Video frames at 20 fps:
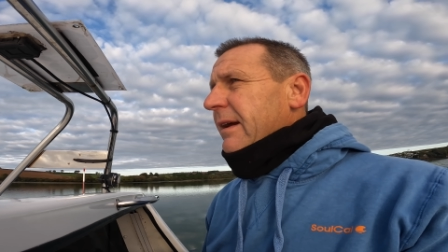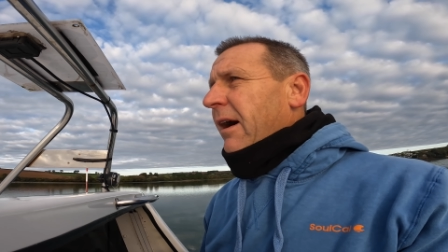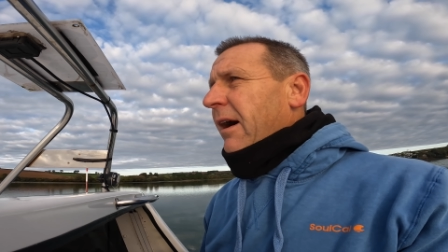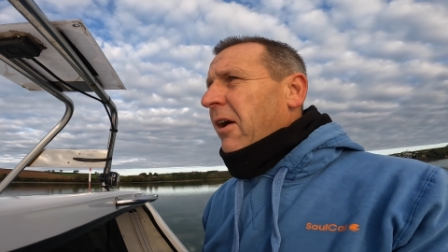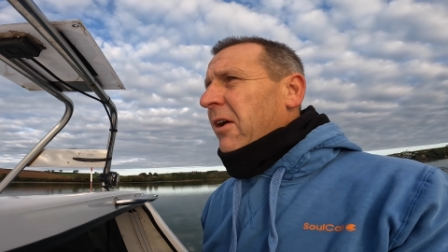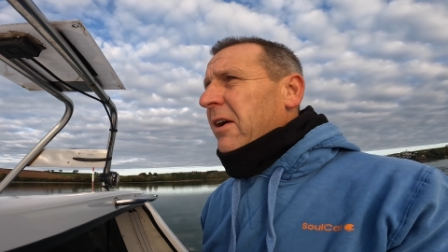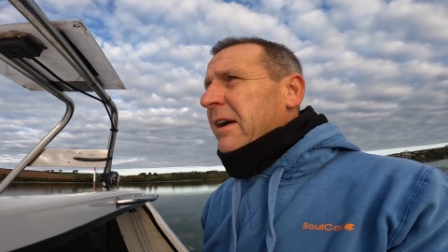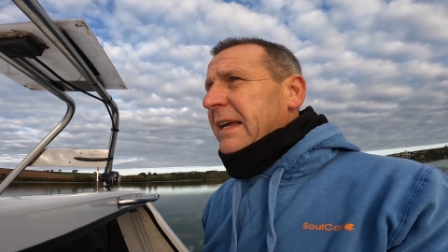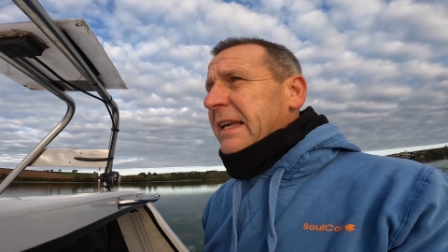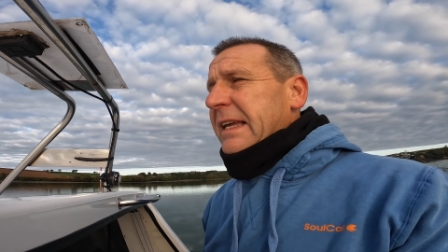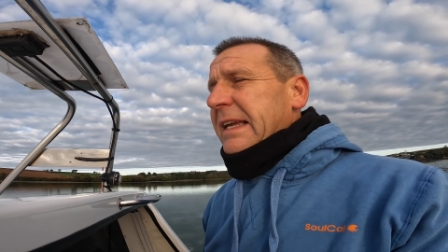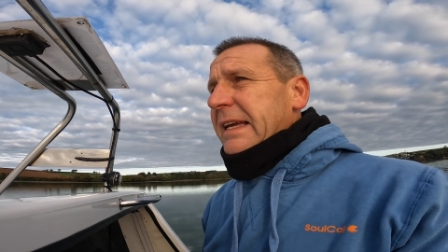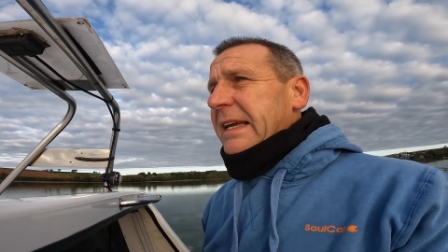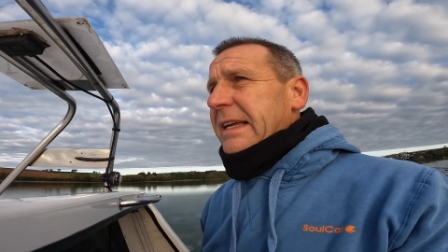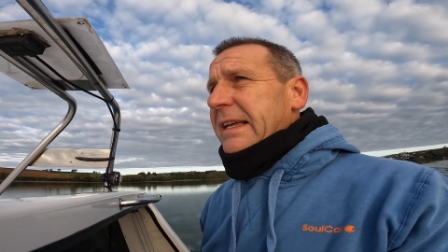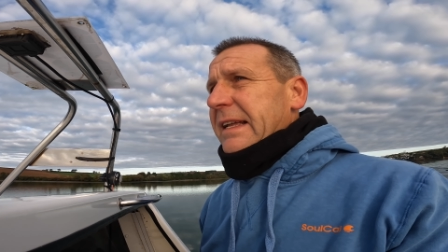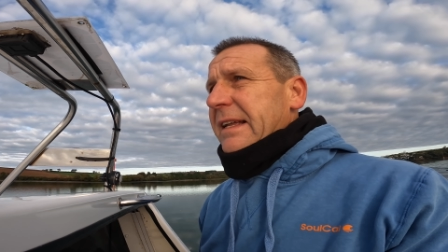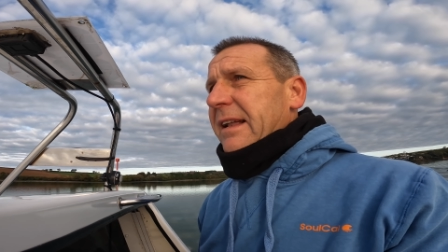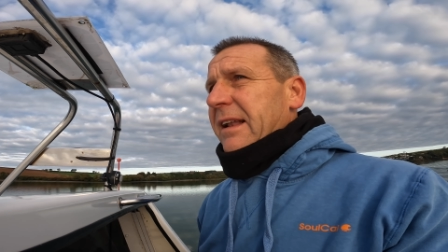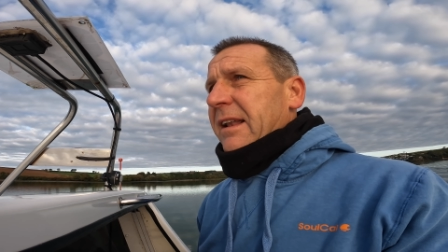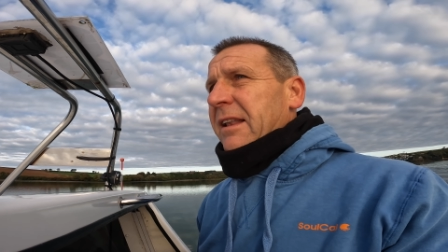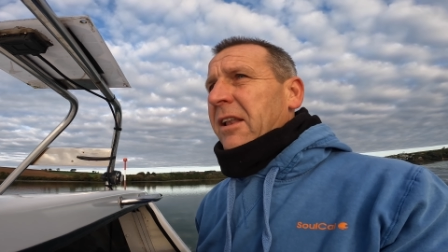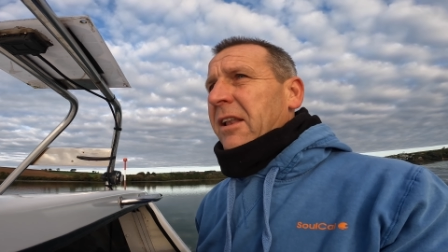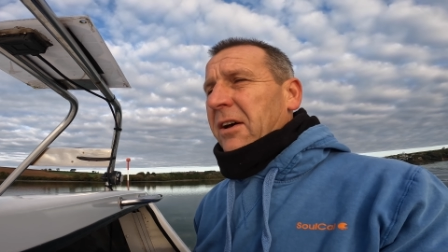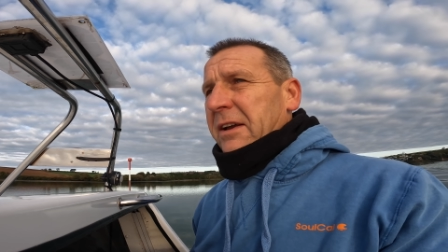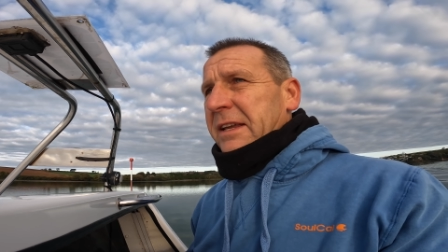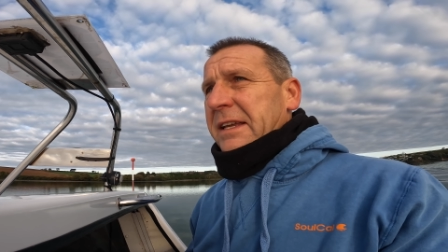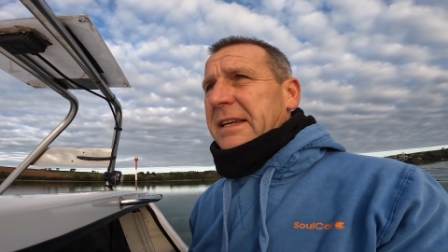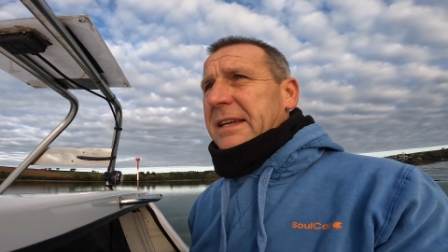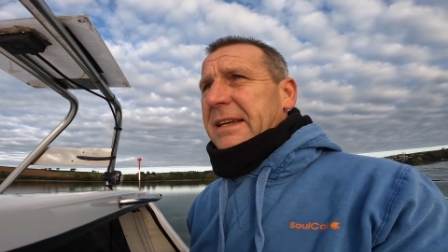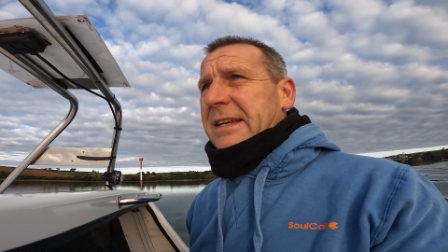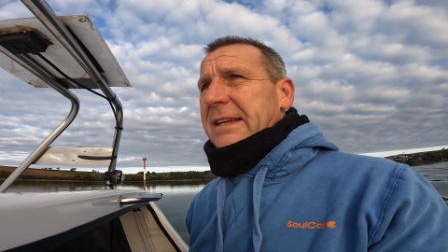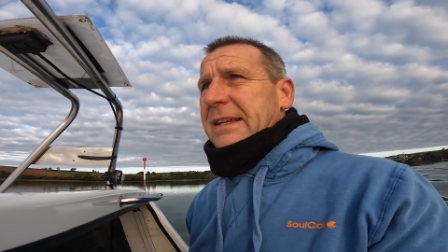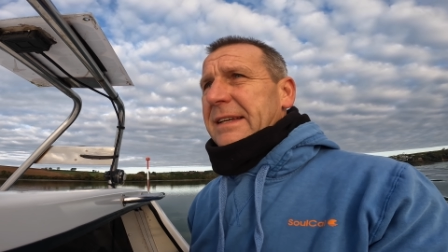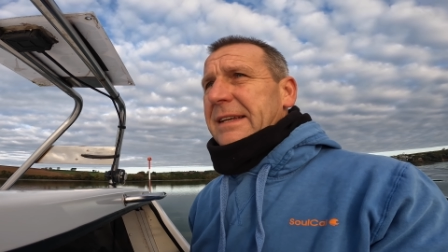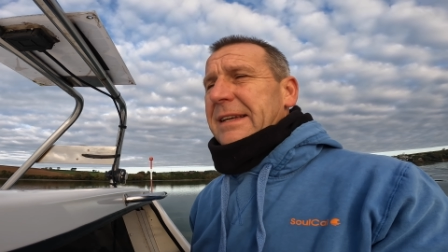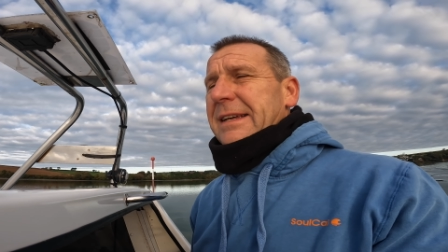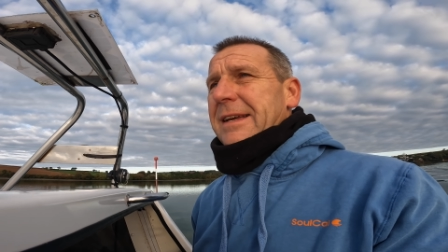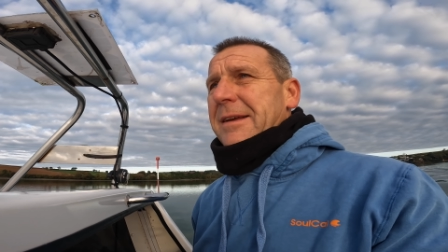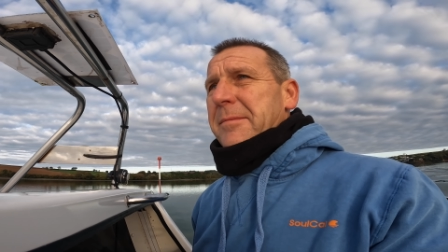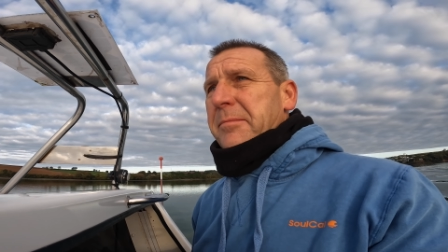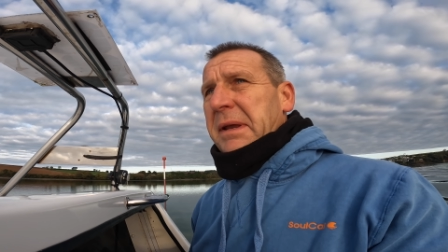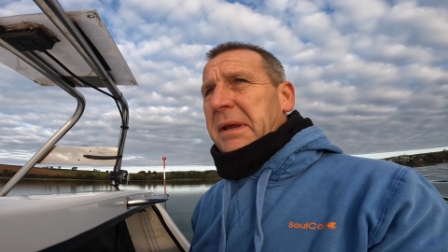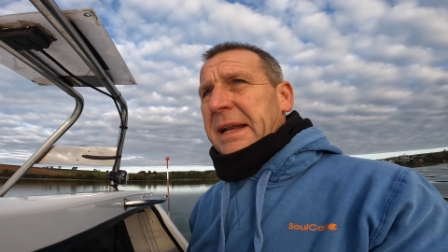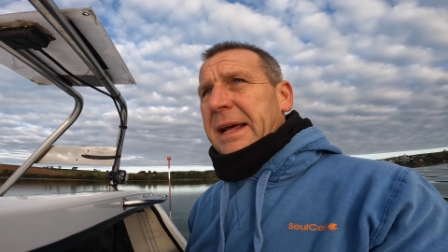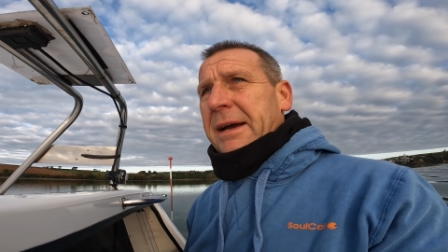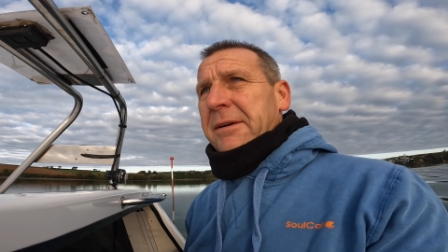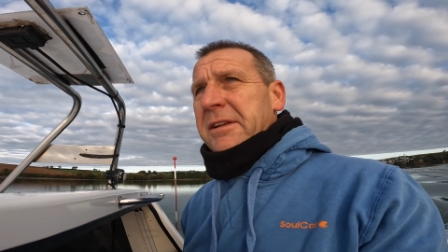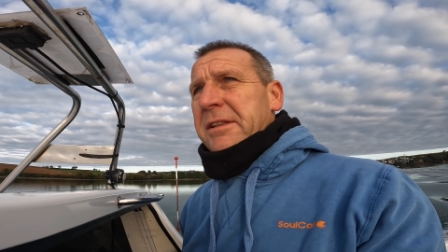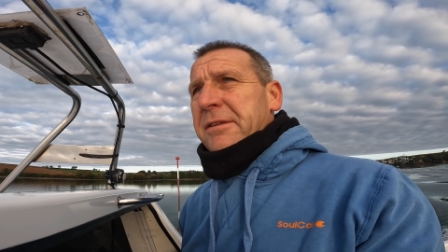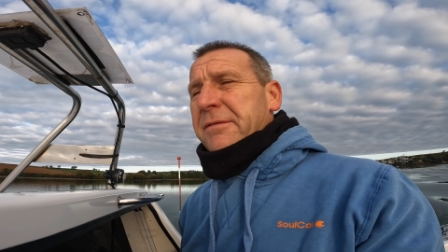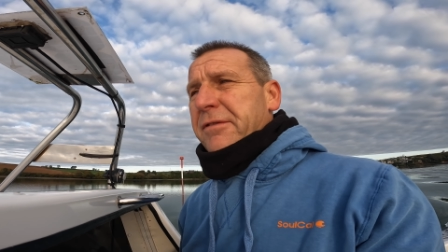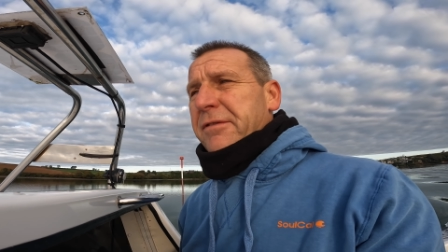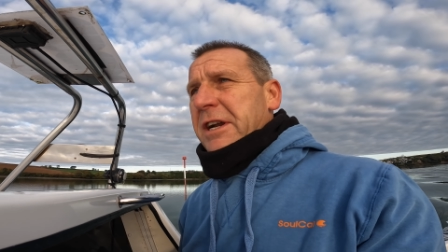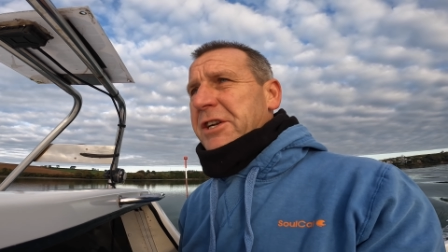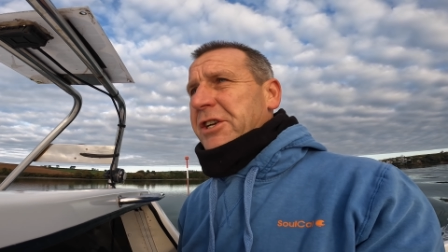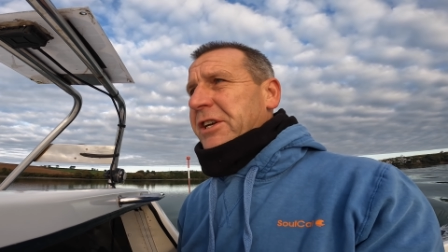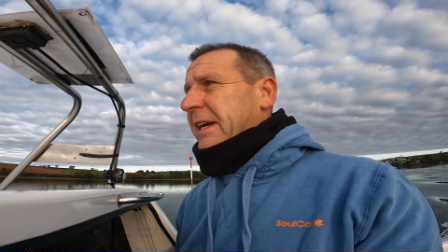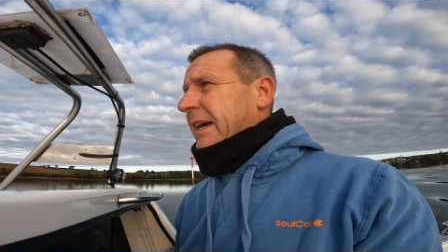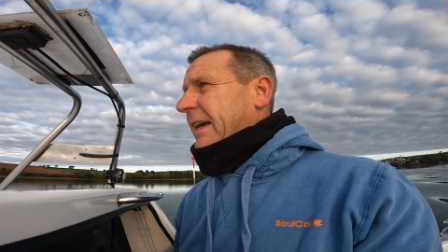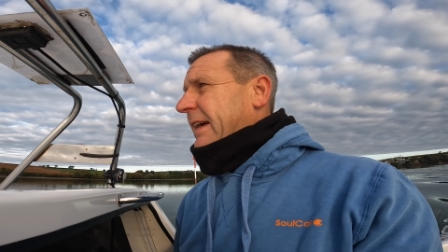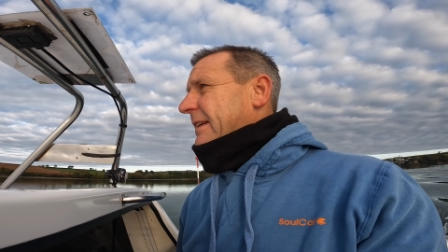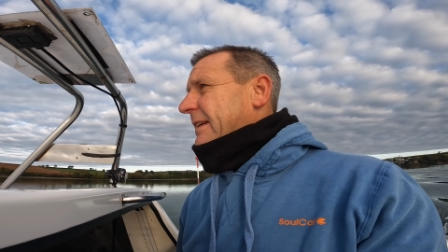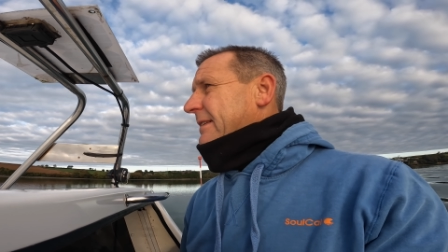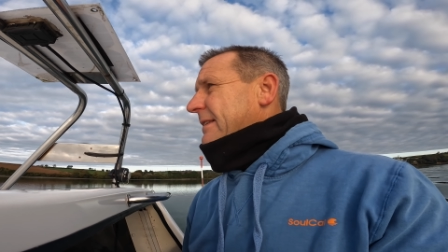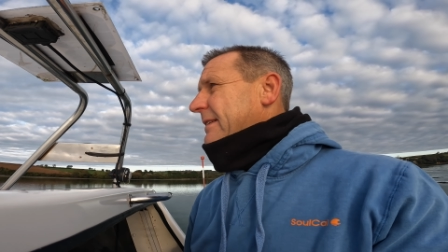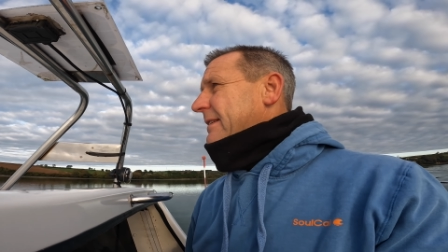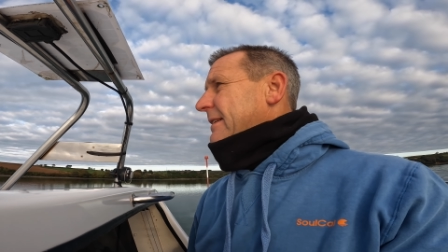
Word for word: I like being out in the fresh air.